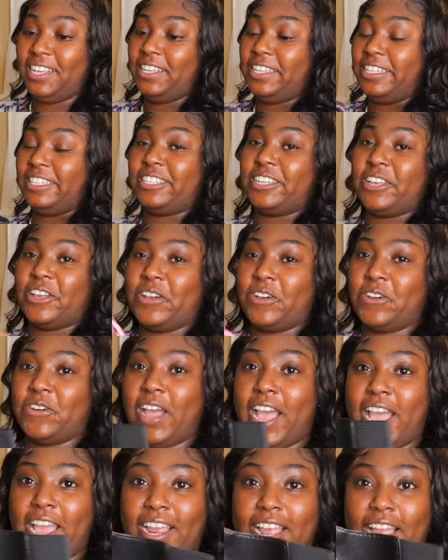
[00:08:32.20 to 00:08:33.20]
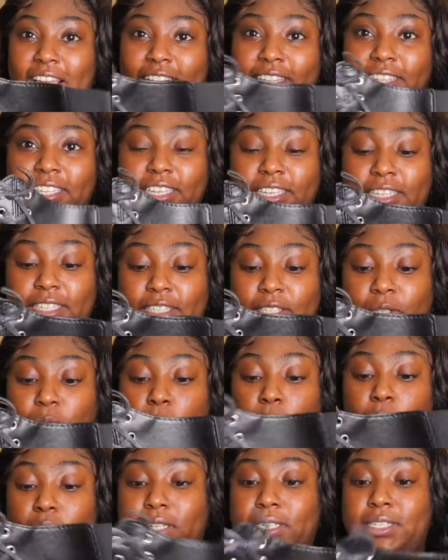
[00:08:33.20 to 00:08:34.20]
So I got this
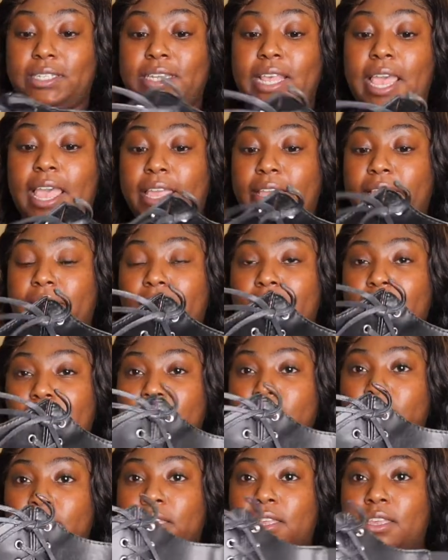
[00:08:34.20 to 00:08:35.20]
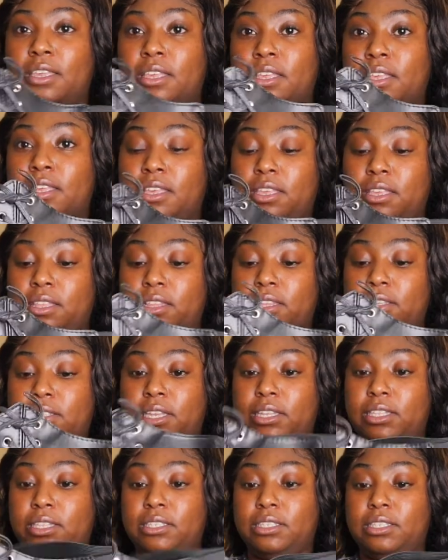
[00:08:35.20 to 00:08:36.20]
corset. It's
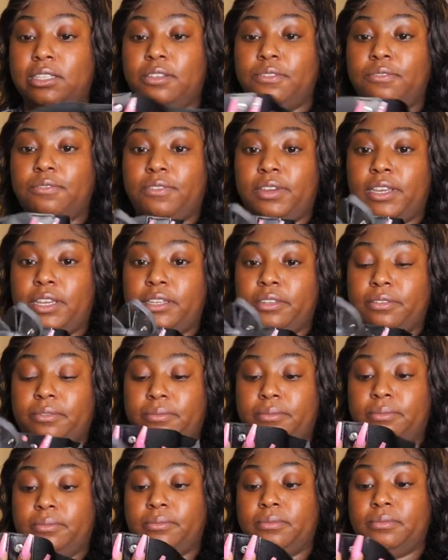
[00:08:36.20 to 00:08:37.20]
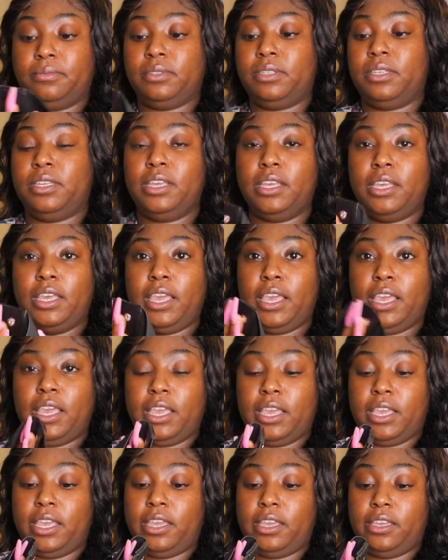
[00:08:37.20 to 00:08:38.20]
like this in the front,
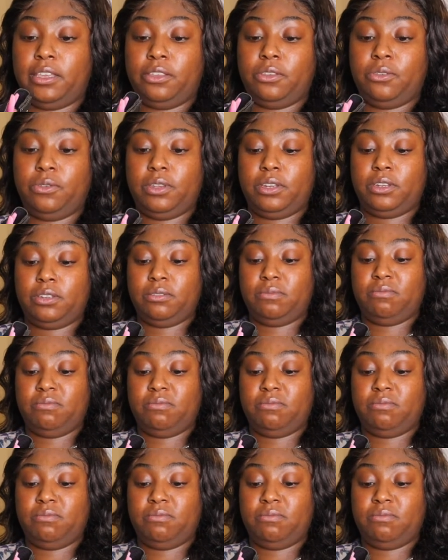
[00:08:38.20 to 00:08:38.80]
and you can